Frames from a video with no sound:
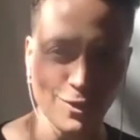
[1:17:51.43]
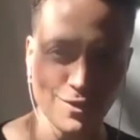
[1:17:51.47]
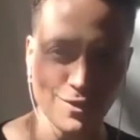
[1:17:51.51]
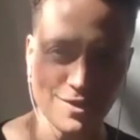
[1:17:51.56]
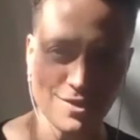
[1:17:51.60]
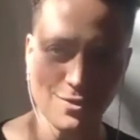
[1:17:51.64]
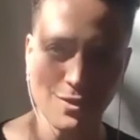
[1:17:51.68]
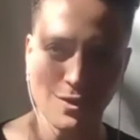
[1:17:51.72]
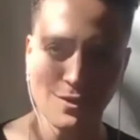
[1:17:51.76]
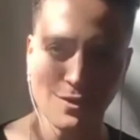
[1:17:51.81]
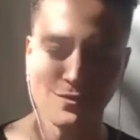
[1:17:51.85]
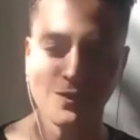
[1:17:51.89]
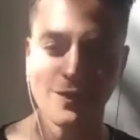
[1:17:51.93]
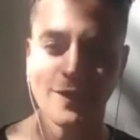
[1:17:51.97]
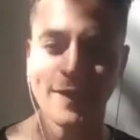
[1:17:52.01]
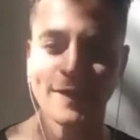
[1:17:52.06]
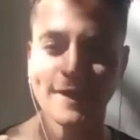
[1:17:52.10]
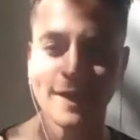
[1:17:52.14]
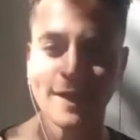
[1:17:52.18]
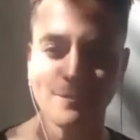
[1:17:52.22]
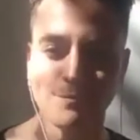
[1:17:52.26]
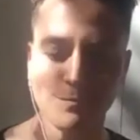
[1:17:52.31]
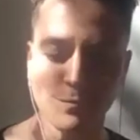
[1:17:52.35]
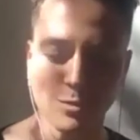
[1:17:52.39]
And so I feel like
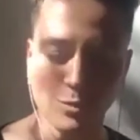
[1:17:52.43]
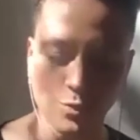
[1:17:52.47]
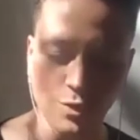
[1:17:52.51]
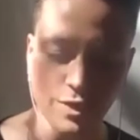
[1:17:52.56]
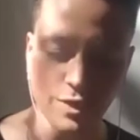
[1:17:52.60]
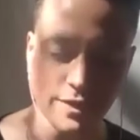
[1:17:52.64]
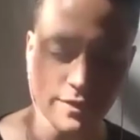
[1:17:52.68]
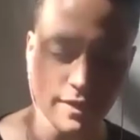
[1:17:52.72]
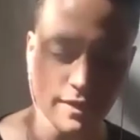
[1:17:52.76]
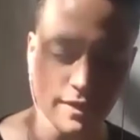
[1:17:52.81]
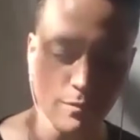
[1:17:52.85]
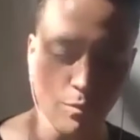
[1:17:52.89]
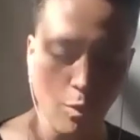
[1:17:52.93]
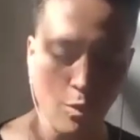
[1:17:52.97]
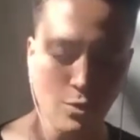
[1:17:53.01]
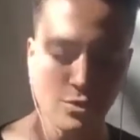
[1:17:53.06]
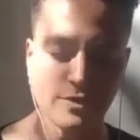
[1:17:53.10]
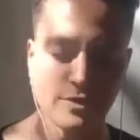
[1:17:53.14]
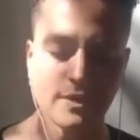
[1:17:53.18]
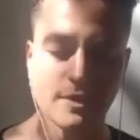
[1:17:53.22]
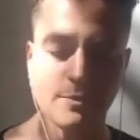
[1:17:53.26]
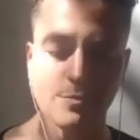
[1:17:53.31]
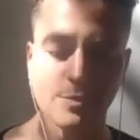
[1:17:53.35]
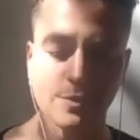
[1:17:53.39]
I'm breathing more
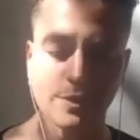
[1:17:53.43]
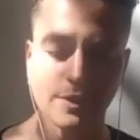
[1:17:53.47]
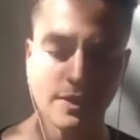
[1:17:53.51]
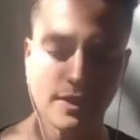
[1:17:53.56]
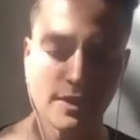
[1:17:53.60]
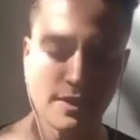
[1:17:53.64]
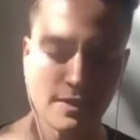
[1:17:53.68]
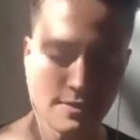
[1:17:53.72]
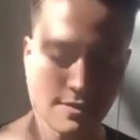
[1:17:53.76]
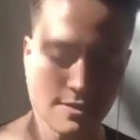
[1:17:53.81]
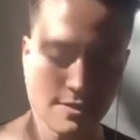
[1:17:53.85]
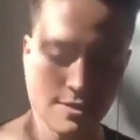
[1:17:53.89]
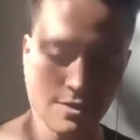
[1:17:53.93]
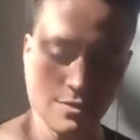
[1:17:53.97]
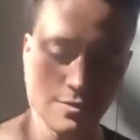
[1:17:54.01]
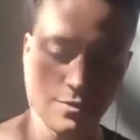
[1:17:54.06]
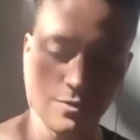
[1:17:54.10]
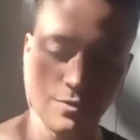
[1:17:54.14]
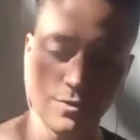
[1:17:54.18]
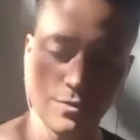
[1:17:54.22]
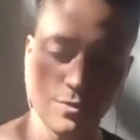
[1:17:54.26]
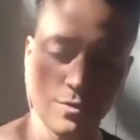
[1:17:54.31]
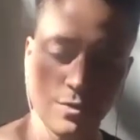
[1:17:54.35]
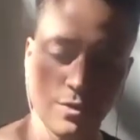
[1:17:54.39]
deeply
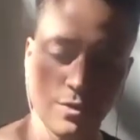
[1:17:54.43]
into